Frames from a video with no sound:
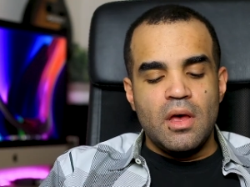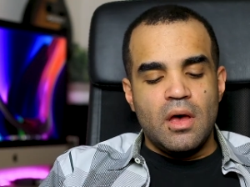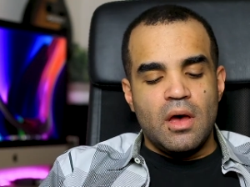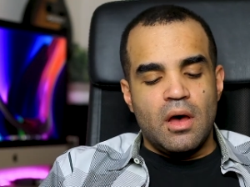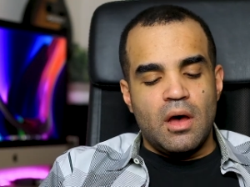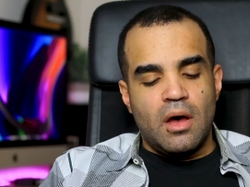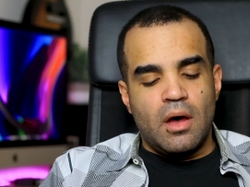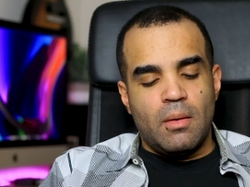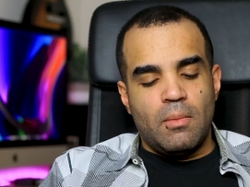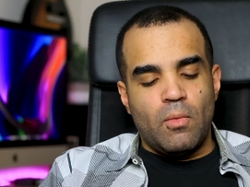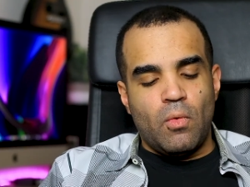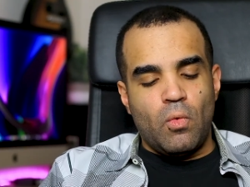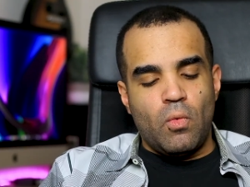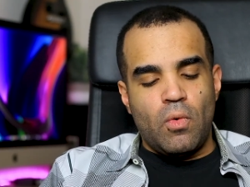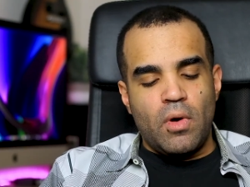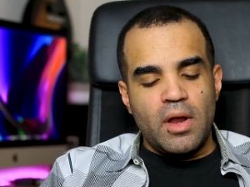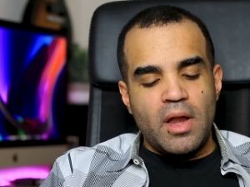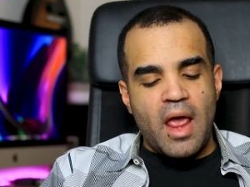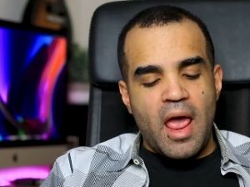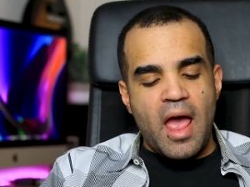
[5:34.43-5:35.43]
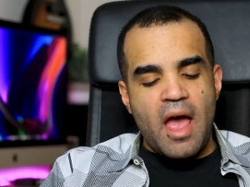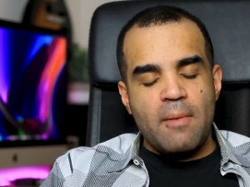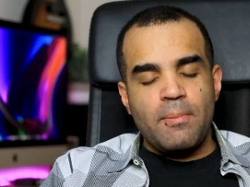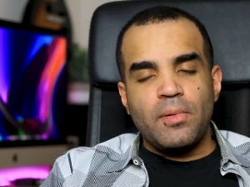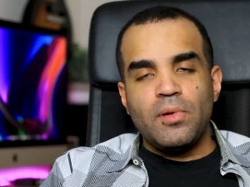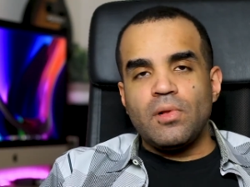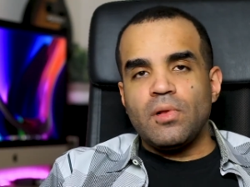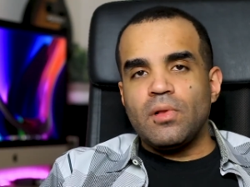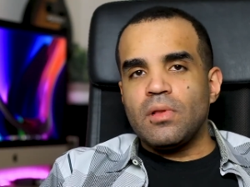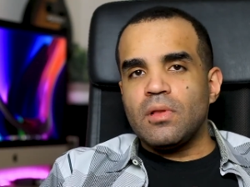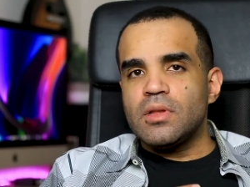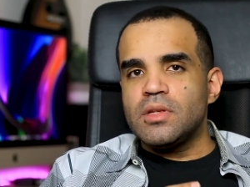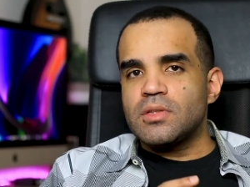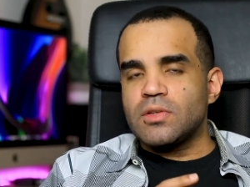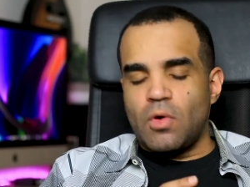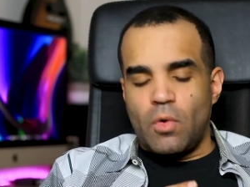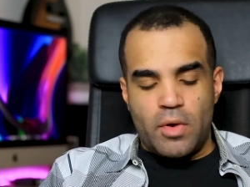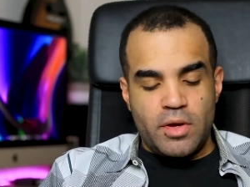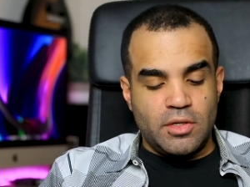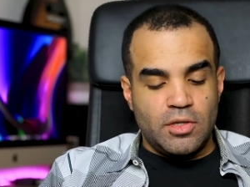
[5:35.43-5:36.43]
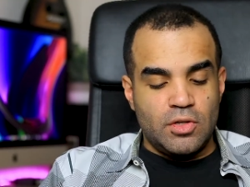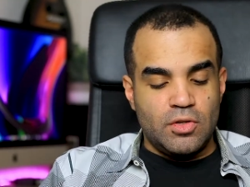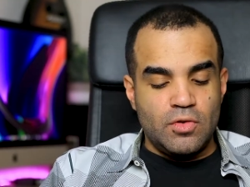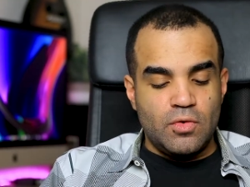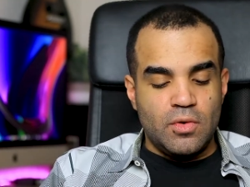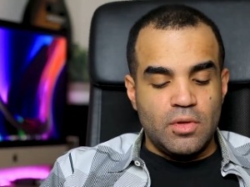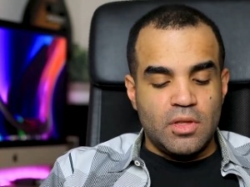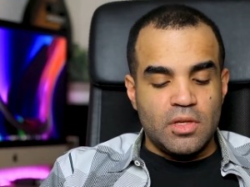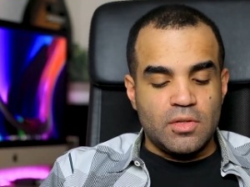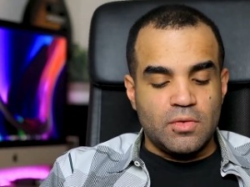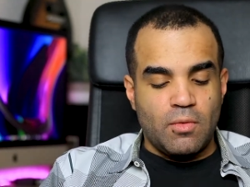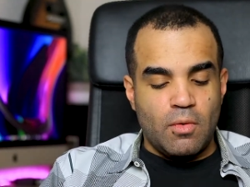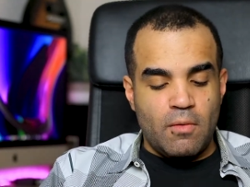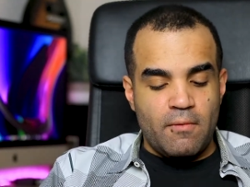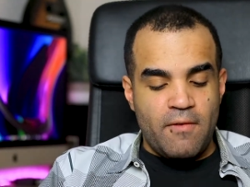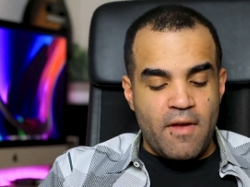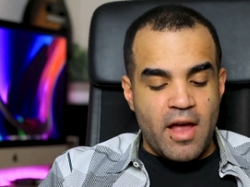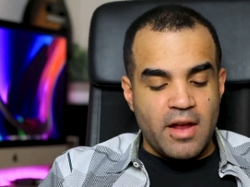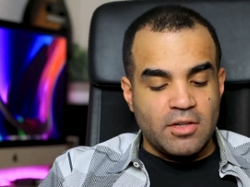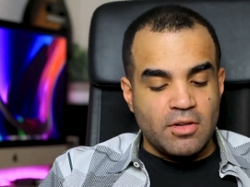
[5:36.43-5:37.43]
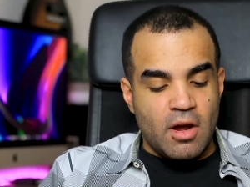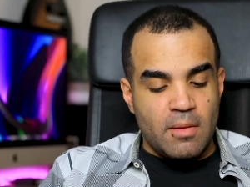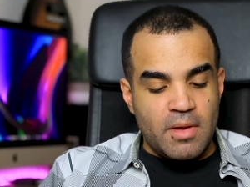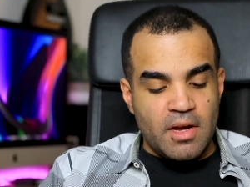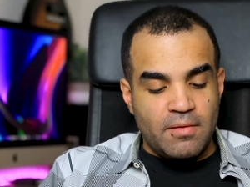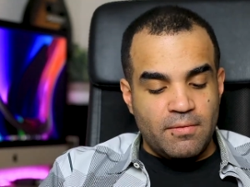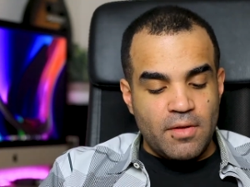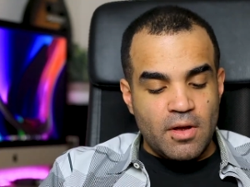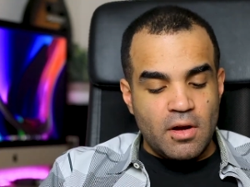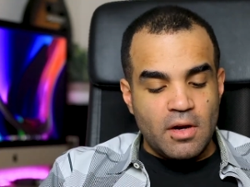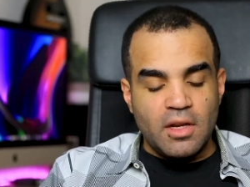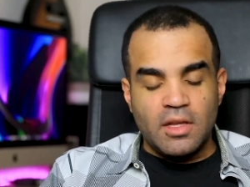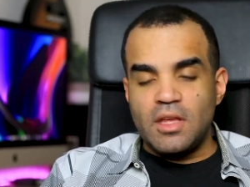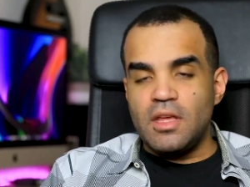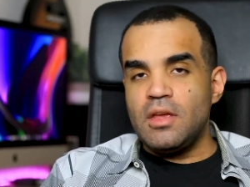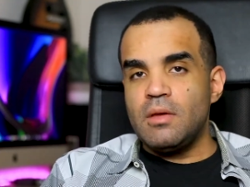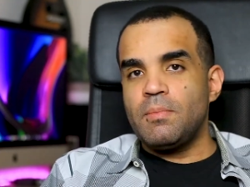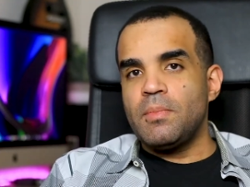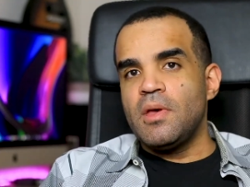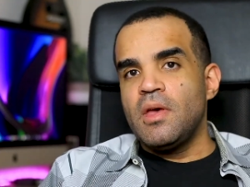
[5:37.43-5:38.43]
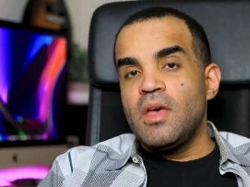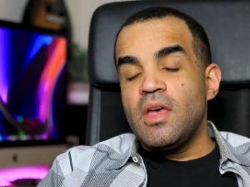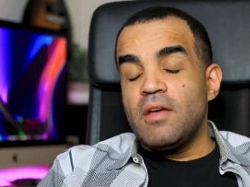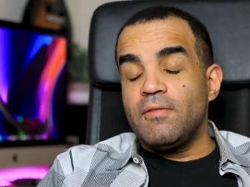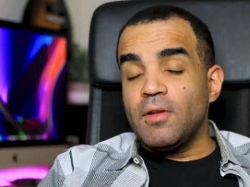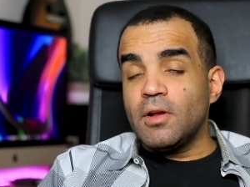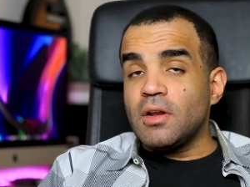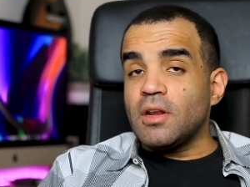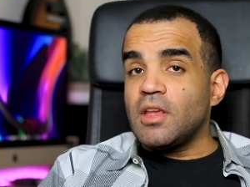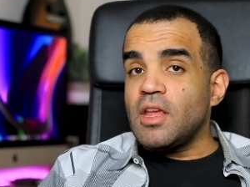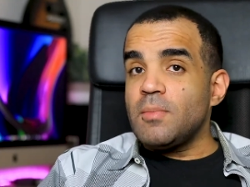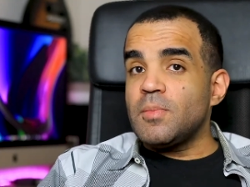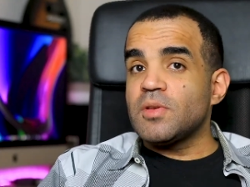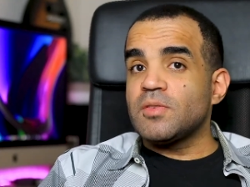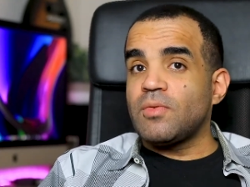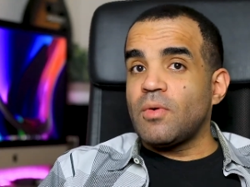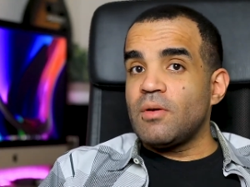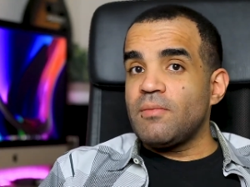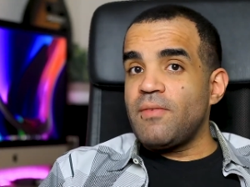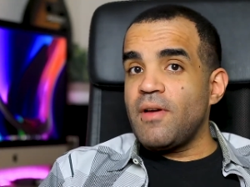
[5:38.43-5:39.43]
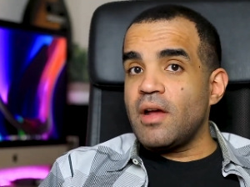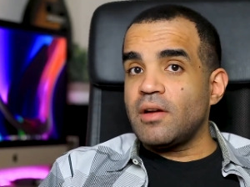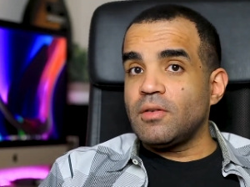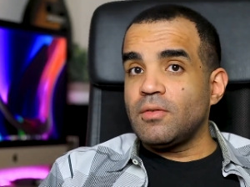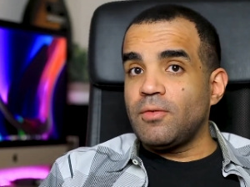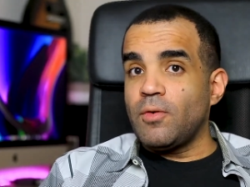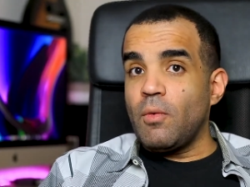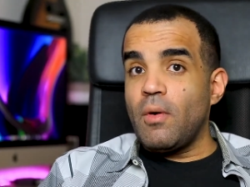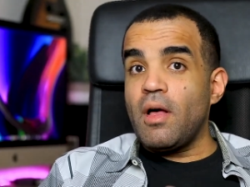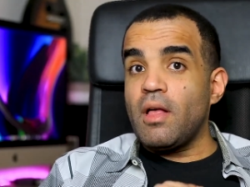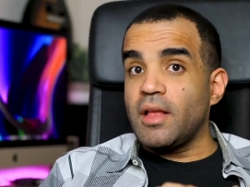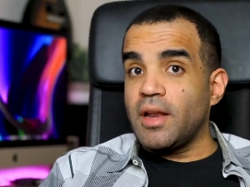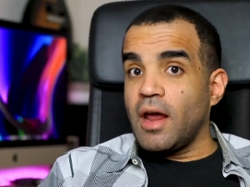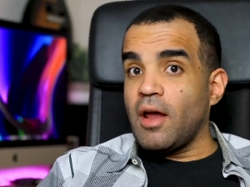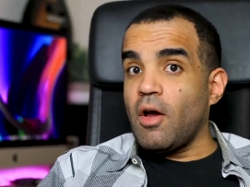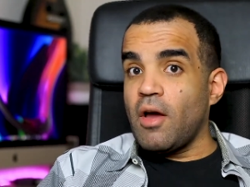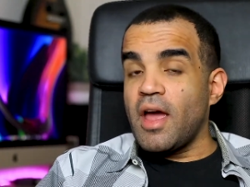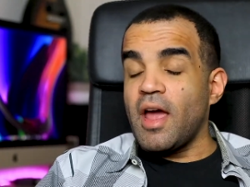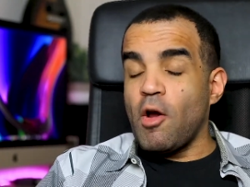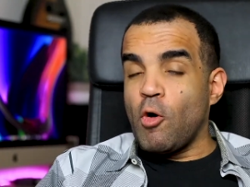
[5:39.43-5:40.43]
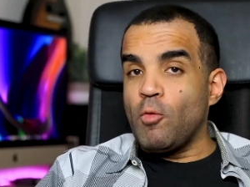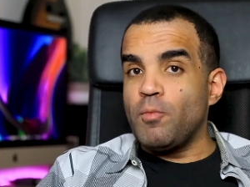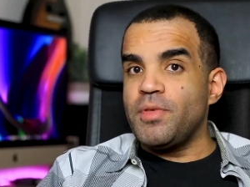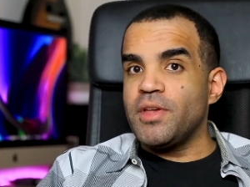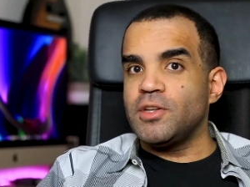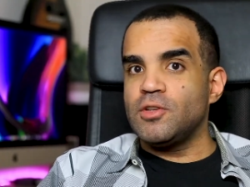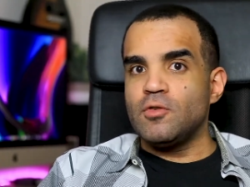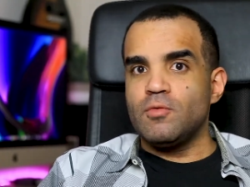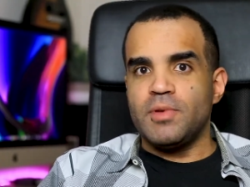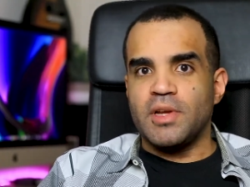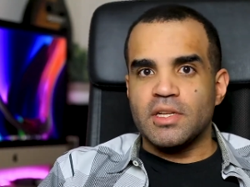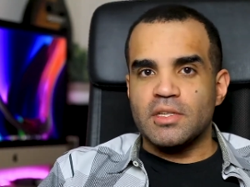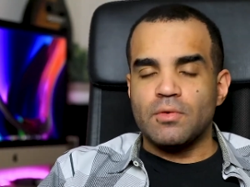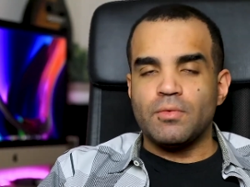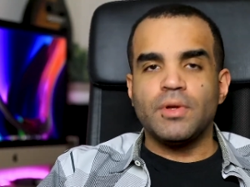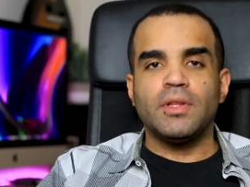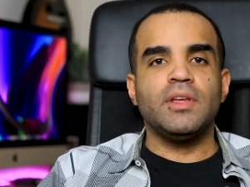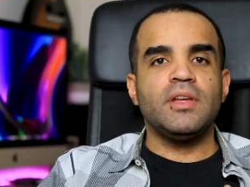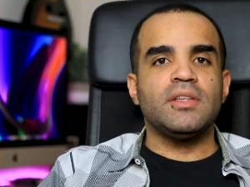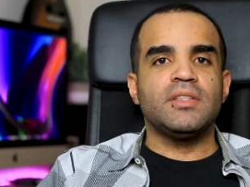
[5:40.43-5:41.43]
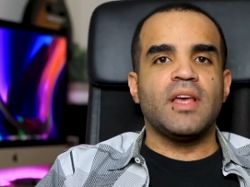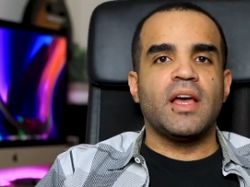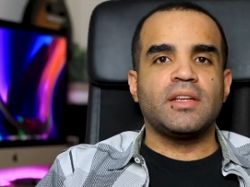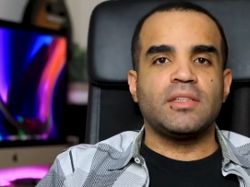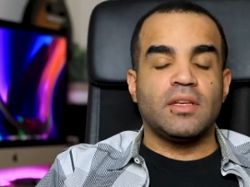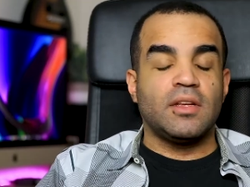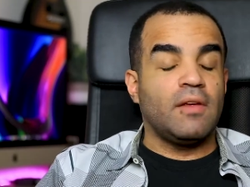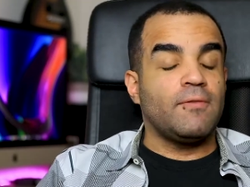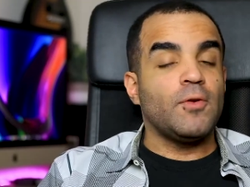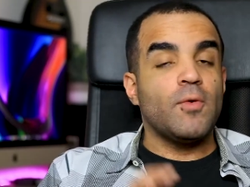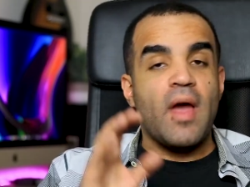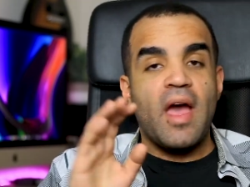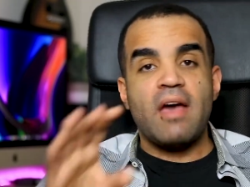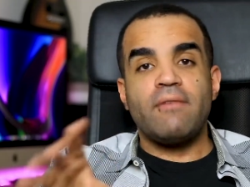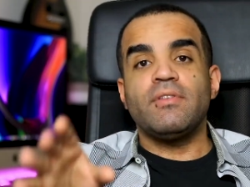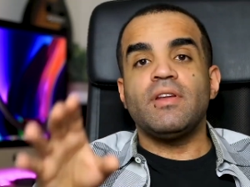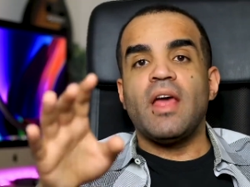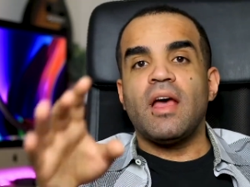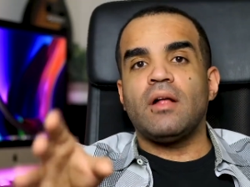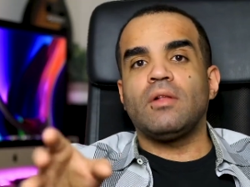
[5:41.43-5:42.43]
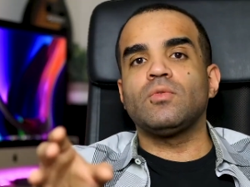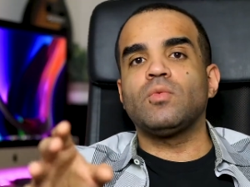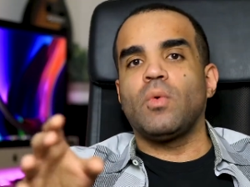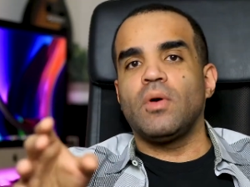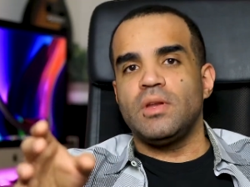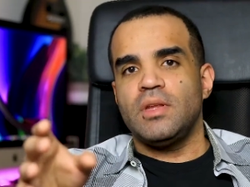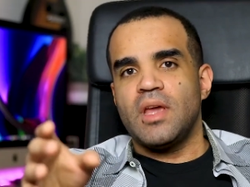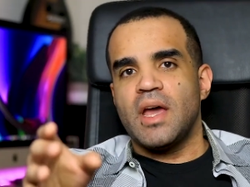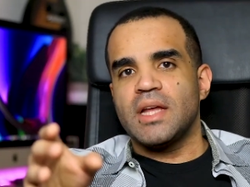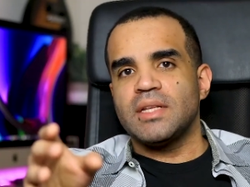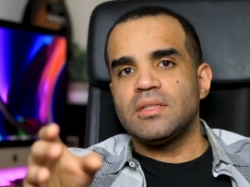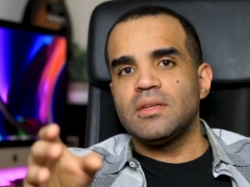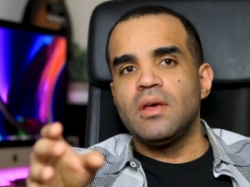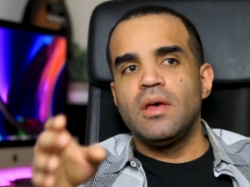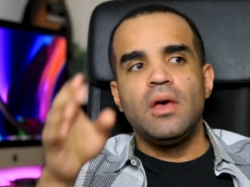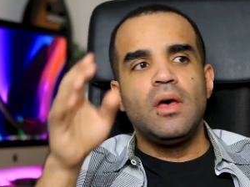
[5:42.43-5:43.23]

what Apple is going to do with this form factor. I mean, if they're going to keep this form factor for a while, and I hope they do, because it really is excellent. If you haven't held one yet,